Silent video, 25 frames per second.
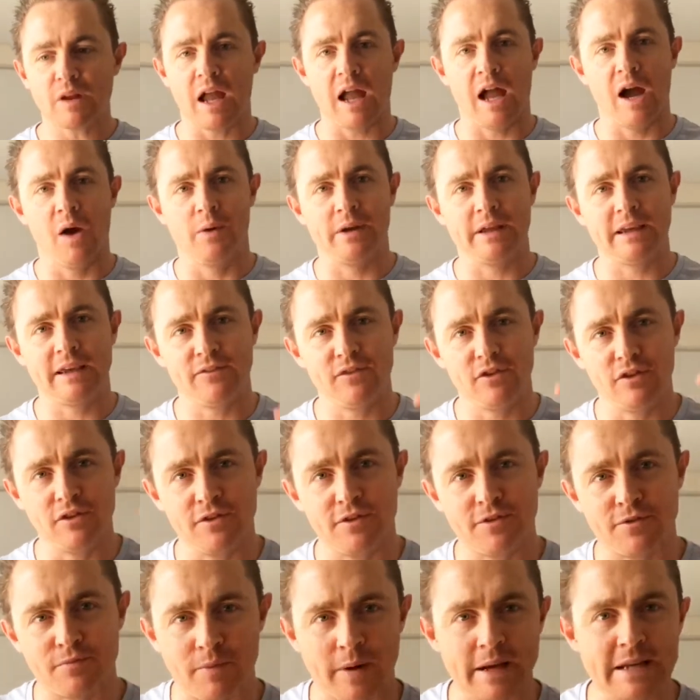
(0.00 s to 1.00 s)
I want to give you
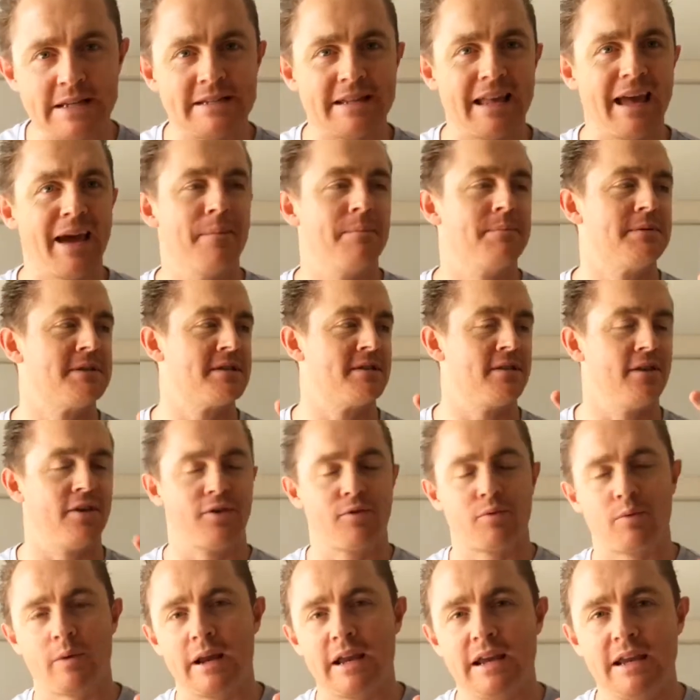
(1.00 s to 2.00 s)
the
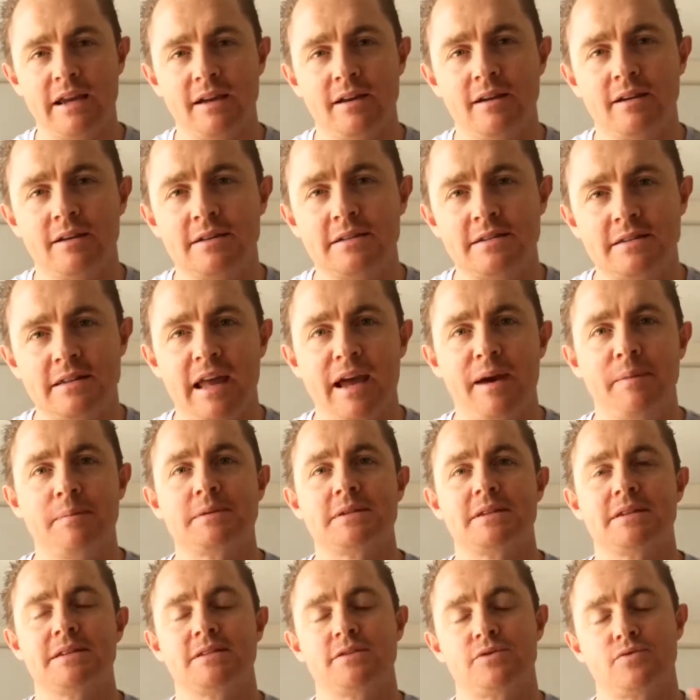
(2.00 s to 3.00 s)

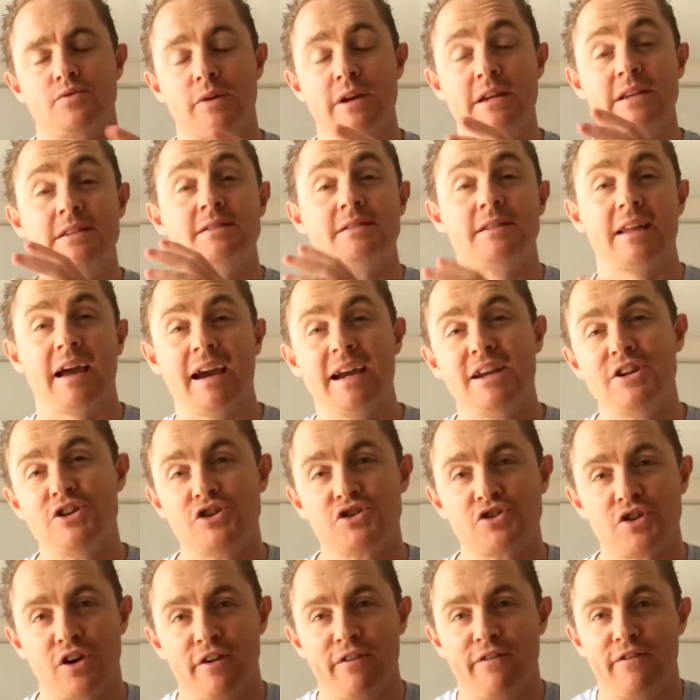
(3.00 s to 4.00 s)
three
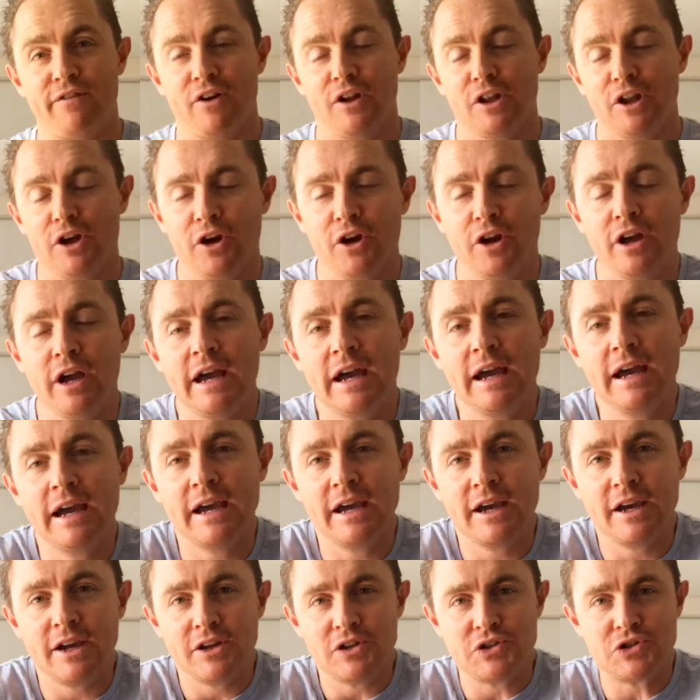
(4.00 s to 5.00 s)
stages I follow
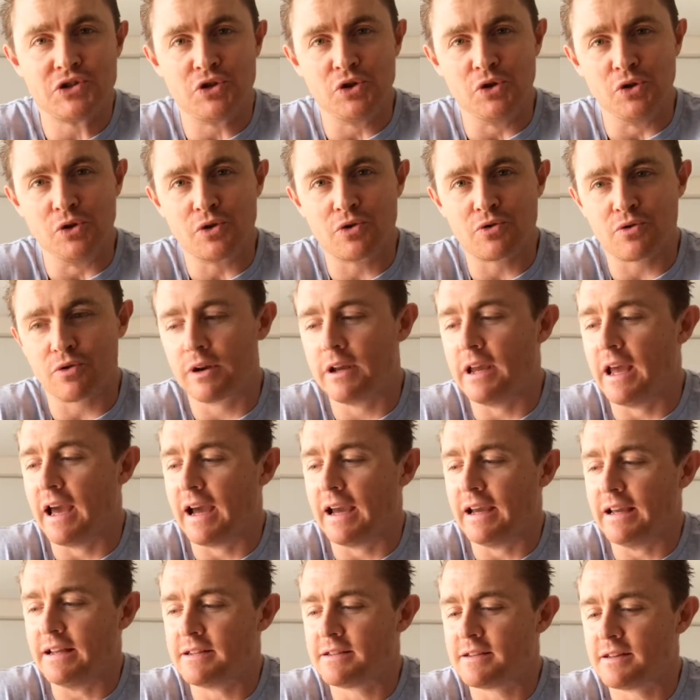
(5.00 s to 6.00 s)
to
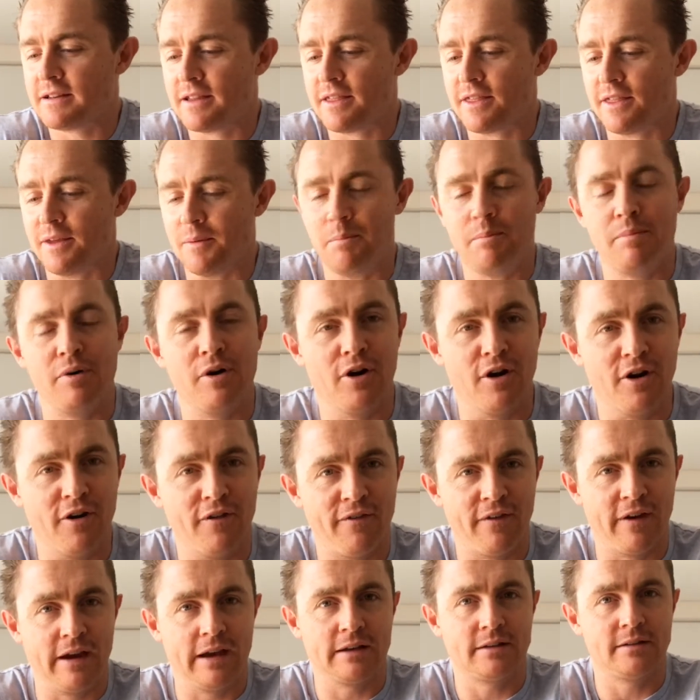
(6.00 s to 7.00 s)
create the
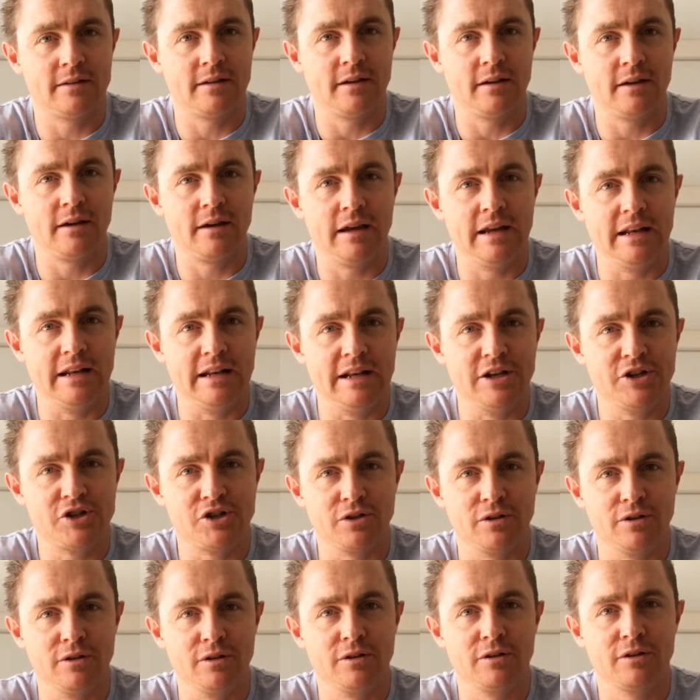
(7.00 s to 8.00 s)
perfect
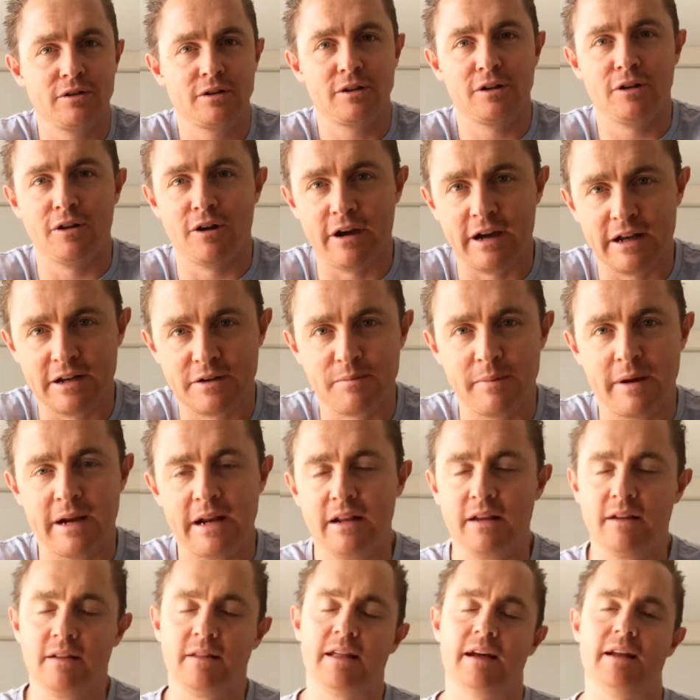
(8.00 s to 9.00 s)
initial client
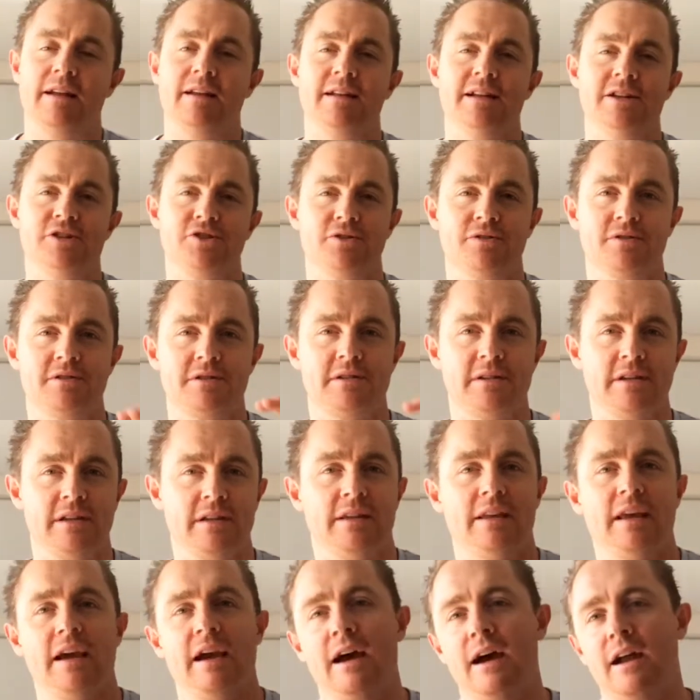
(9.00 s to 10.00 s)
meeting. That initial
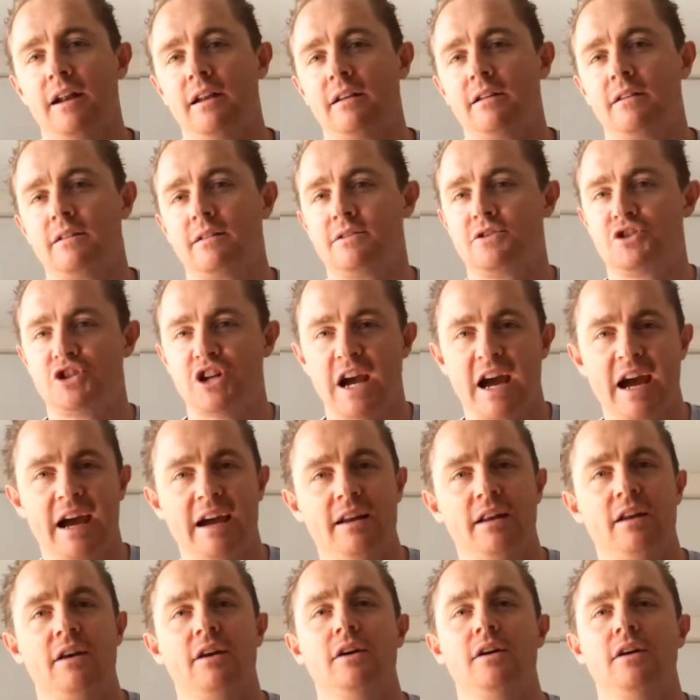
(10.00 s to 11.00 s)
sit down
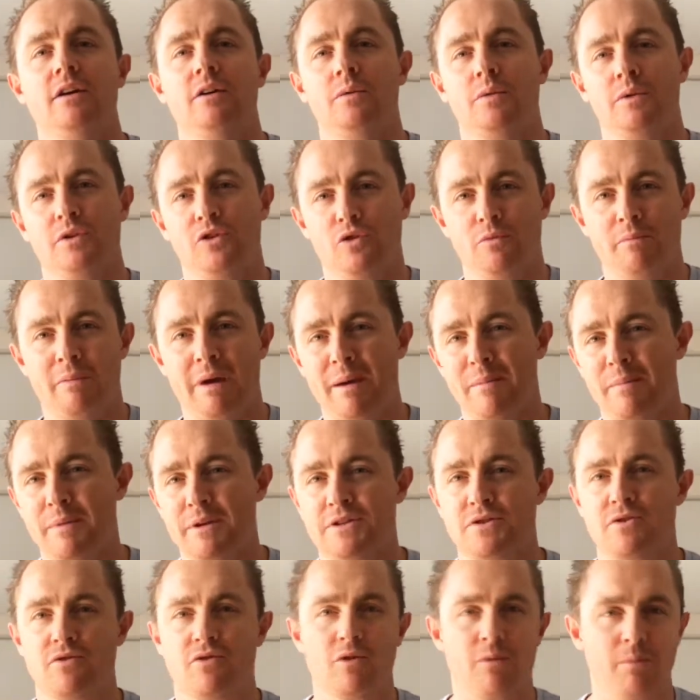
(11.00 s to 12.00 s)
chat with your
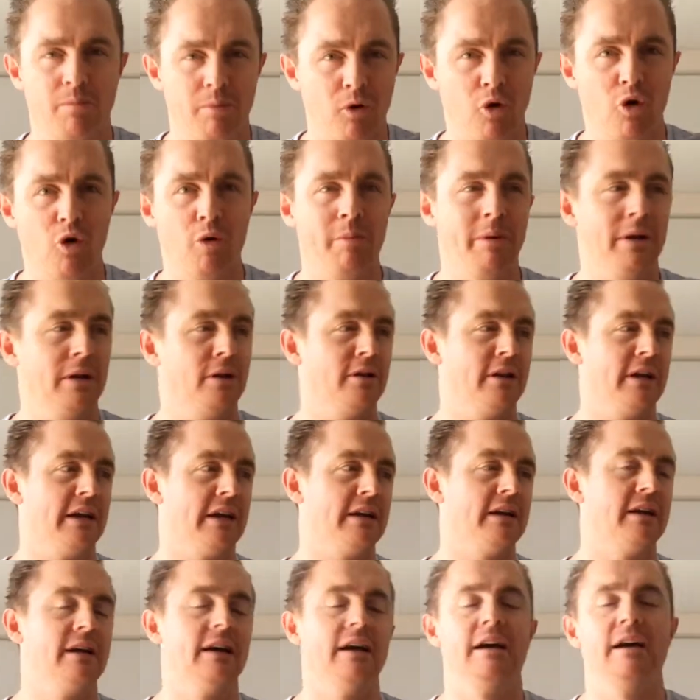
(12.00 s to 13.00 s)
members, the rapport
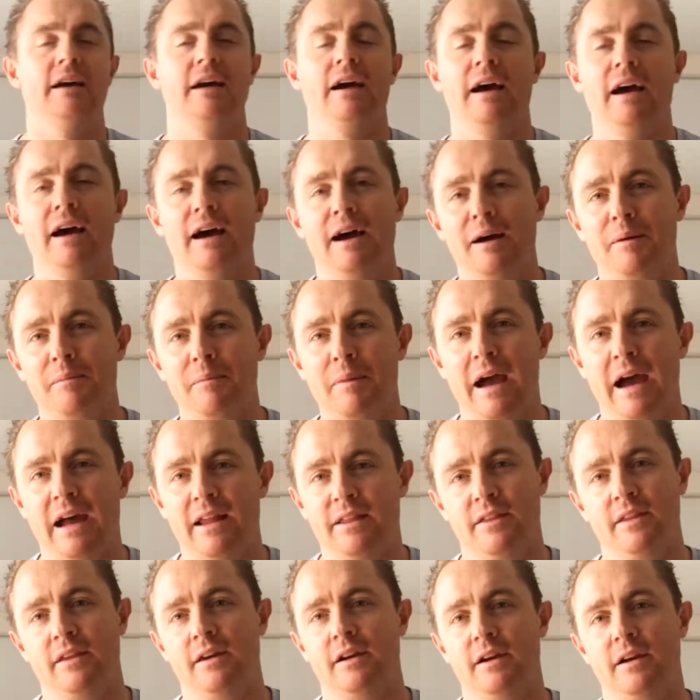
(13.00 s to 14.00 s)
building,
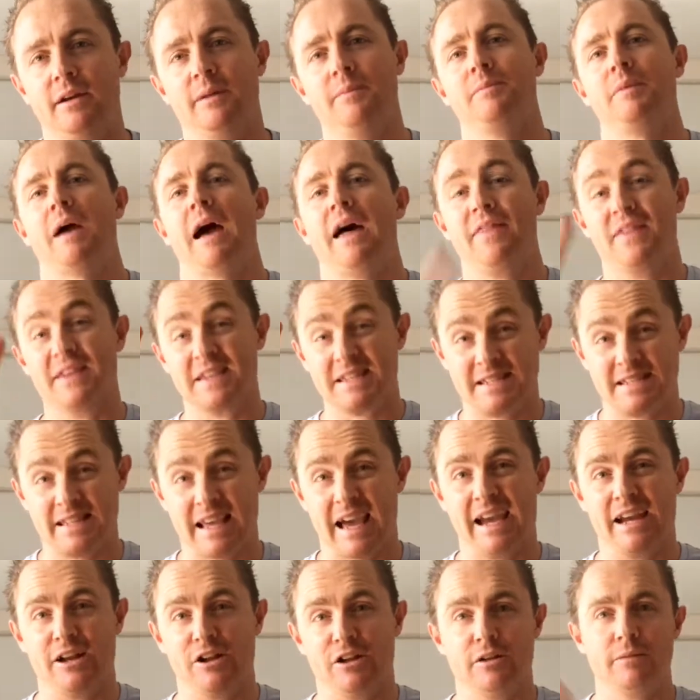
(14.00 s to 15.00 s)
and the
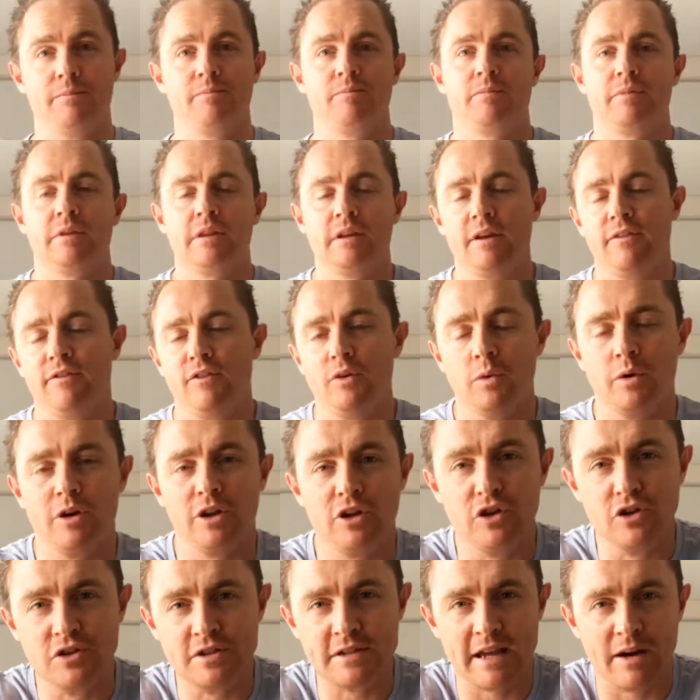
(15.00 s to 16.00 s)
sale, if you want
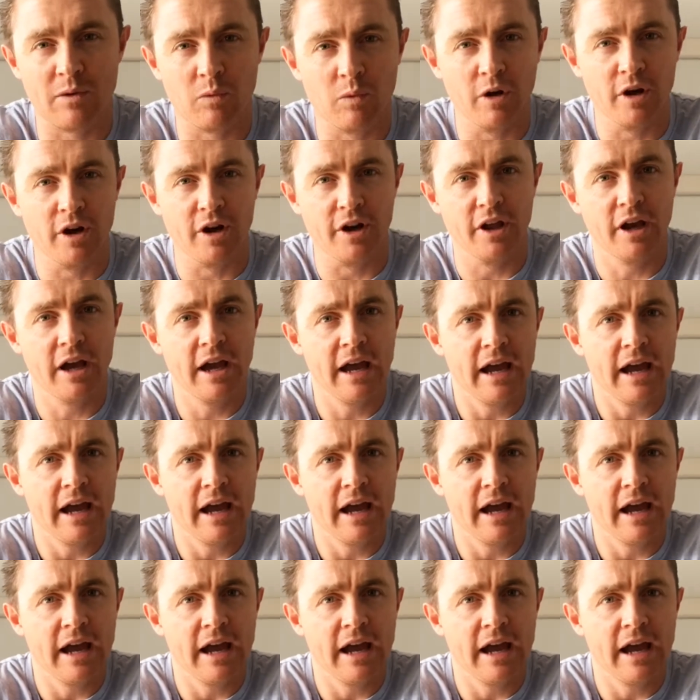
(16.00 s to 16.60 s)
to use that word.